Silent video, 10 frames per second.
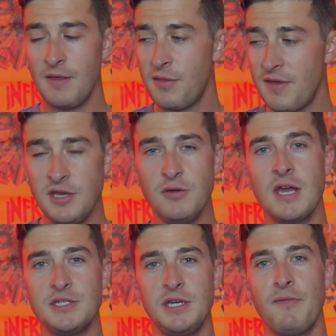thank you
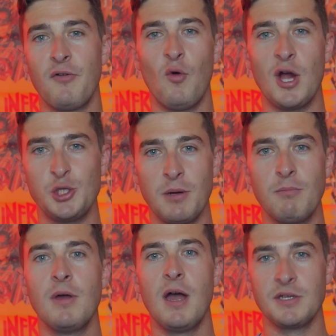guys again for watching.
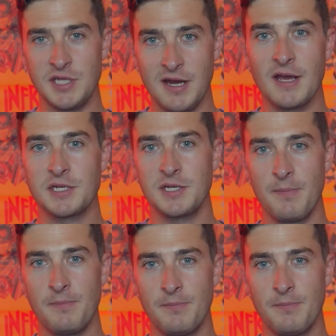I'll see you next time.